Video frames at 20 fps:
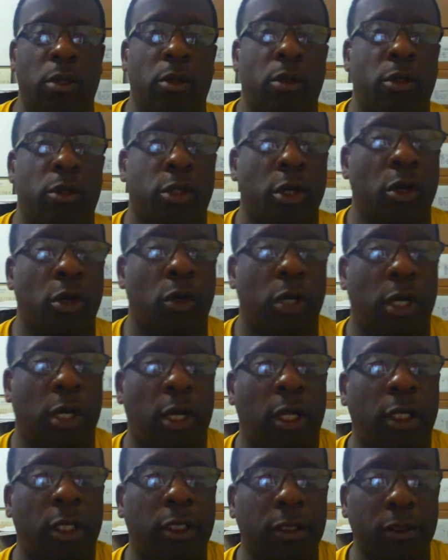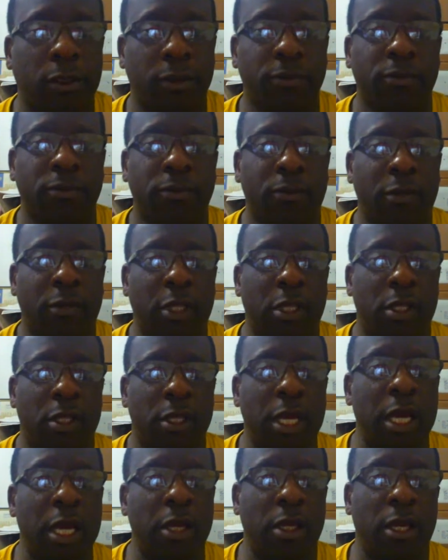So
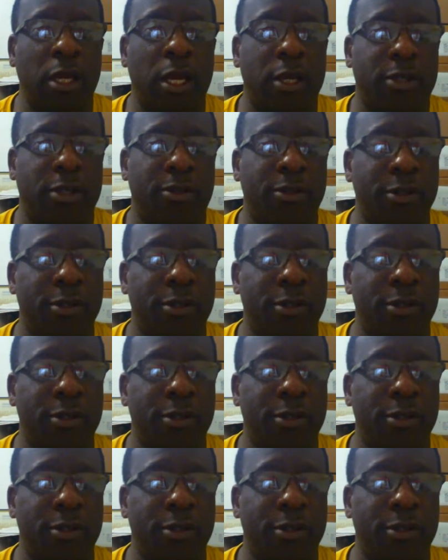that has to